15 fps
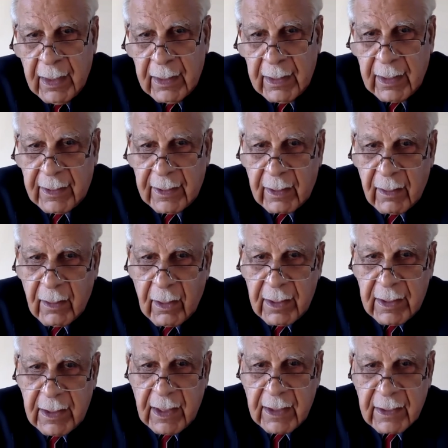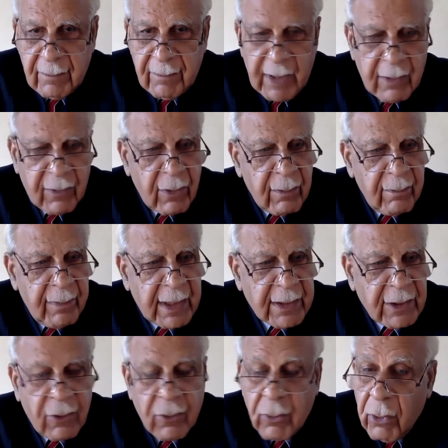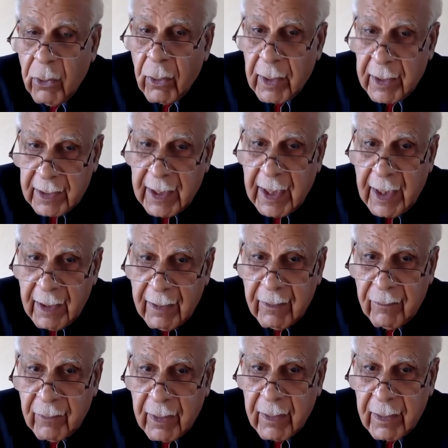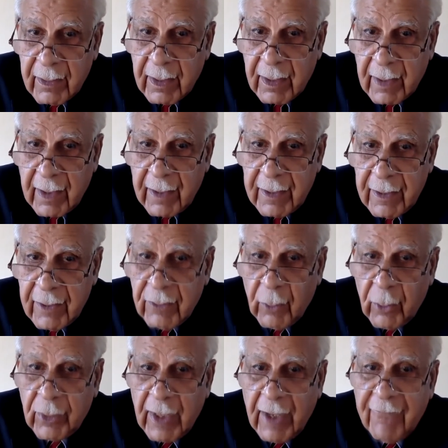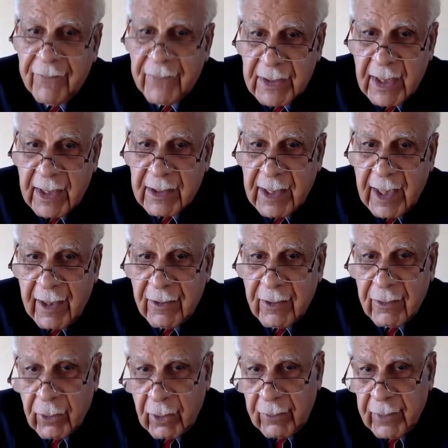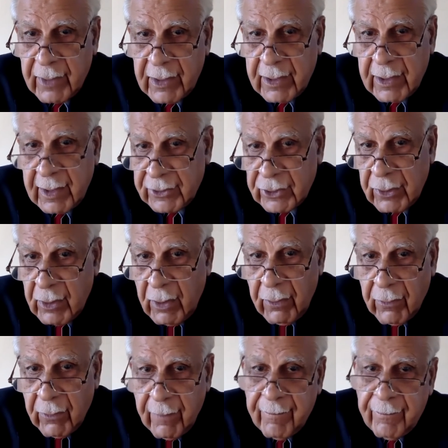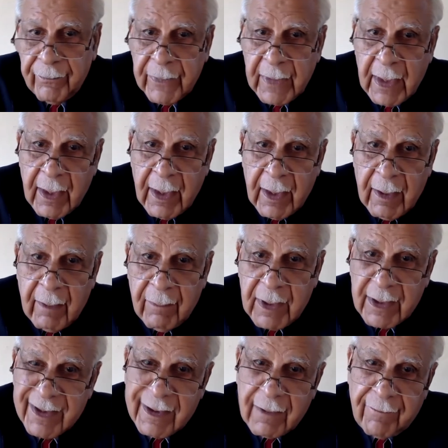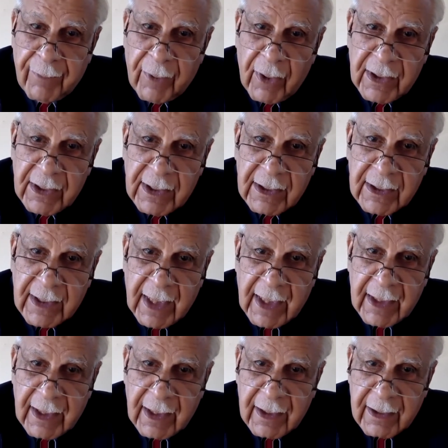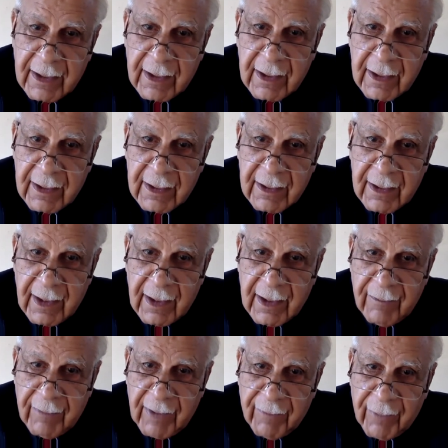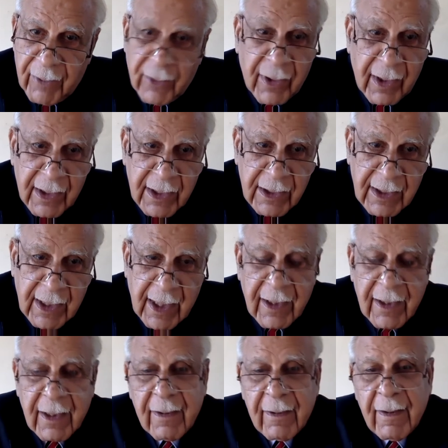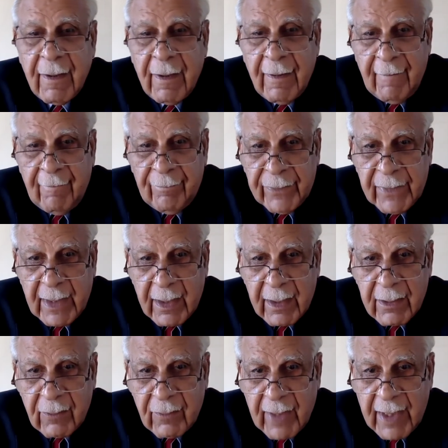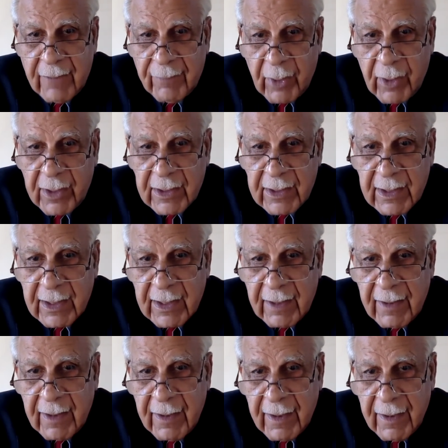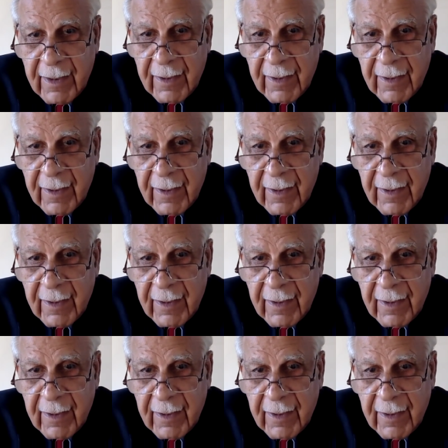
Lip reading: that technology has a major role in that. I didn't want to emphasize that already, that but it's the policy side that generally people don't understand that. And the right policy can